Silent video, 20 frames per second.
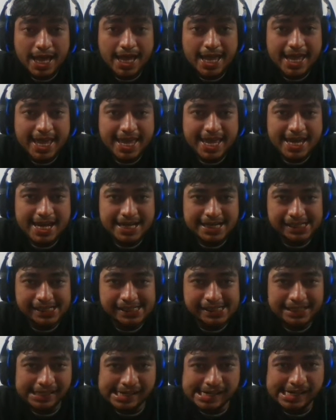
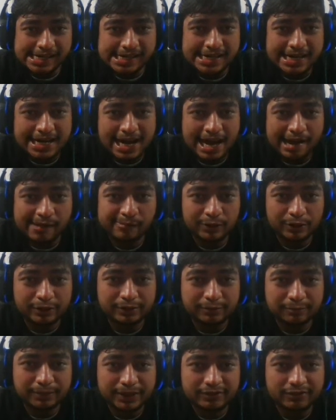yeah, I'm
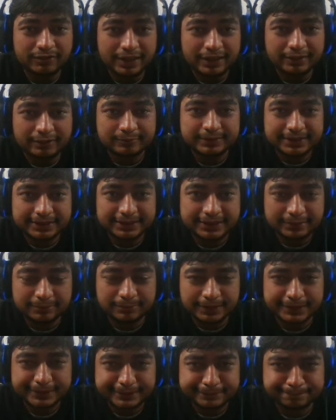not a big fan of this,
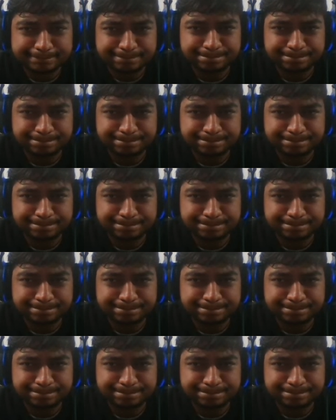but